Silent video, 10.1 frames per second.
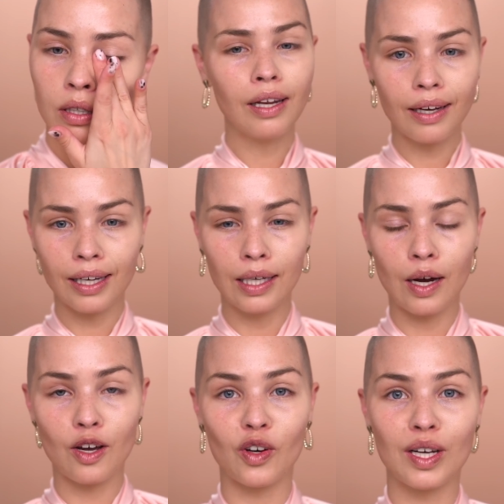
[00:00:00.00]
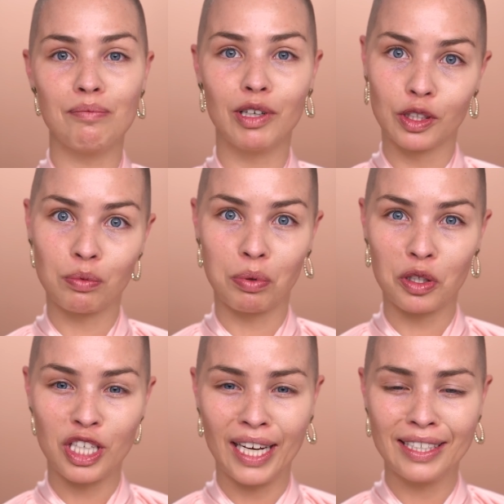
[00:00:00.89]
Luckily I got in multiple
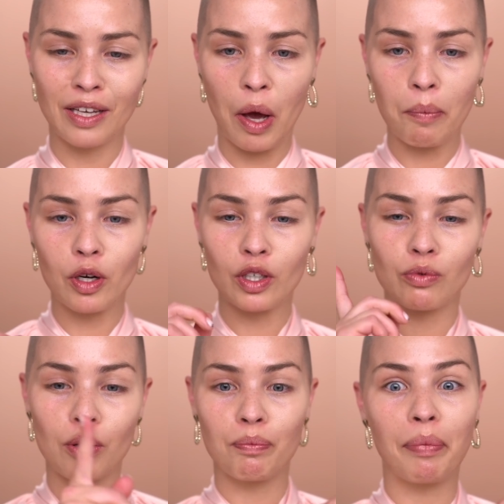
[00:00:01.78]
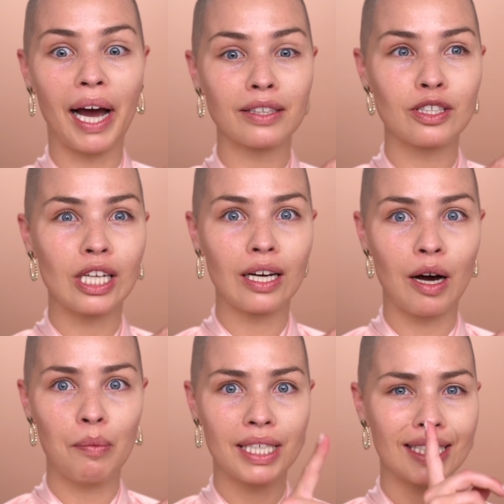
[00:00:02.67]
shades, so I'm gonna run back to the
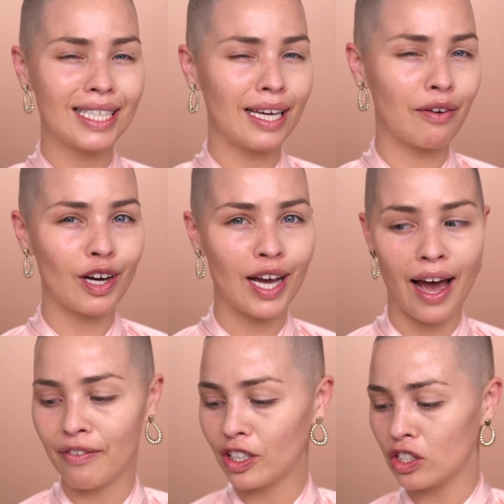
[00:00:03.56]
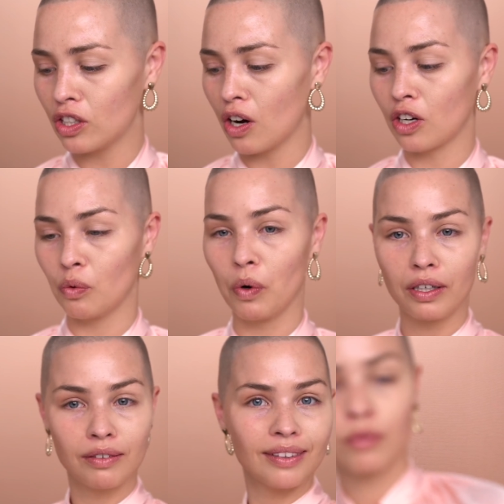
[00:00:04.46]
cupboard and see if I have a darker one.